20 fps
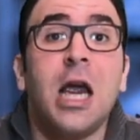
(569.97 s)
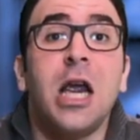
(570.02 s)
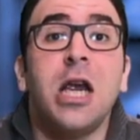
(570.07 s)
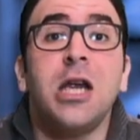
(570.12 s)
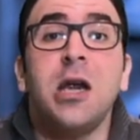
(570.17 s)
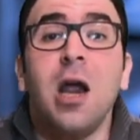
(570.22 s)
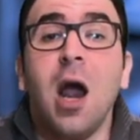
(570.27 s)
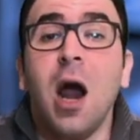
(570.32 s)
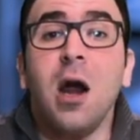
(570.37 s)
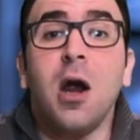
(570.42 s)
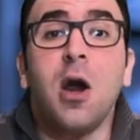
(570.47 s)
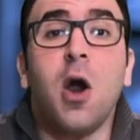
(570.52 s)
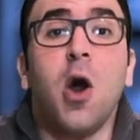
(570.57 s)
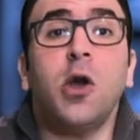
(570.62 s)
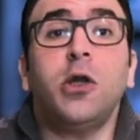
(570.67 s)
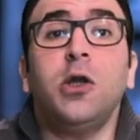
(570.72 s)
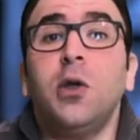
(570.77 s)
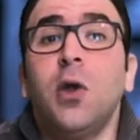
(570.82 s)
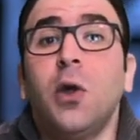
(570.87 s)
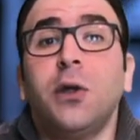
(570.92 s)
Young could
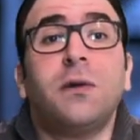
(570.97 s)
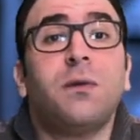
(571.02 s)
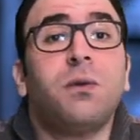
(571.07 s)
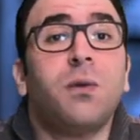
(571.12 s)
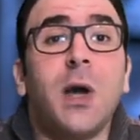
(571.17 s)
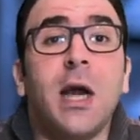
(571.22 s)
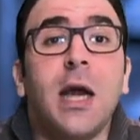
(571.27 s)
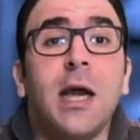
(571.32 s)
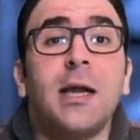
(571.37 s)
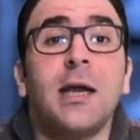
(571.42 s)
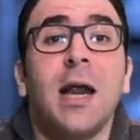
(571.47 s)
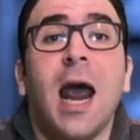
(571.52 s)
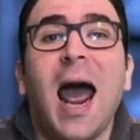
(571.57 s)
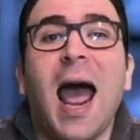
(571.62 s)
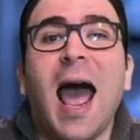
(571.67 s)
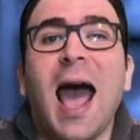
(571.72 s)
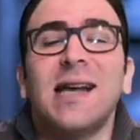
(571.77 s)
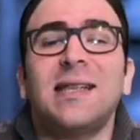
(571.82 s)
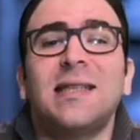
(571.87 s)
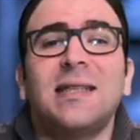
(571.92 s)
not read
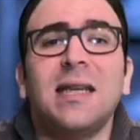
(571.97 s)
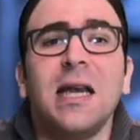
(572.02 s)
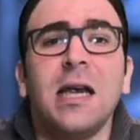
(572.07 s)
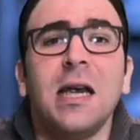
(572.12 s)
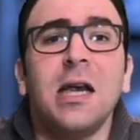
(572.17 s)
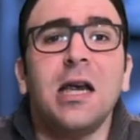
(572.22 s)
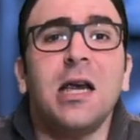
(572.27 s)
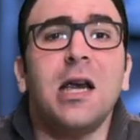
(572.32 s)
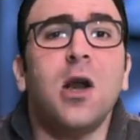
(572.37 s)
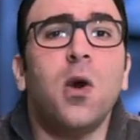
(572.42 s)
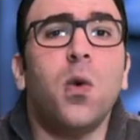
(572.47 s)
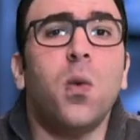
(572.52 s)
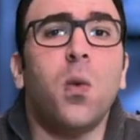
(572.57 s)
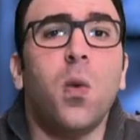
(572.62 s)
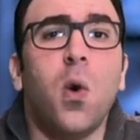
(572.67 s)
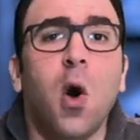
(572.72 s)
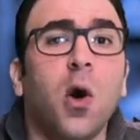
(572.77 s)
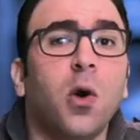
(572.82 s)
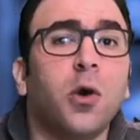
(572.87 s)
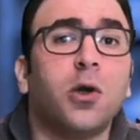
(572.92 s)
a single
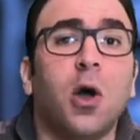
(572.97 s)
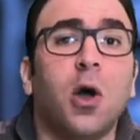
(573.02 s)
word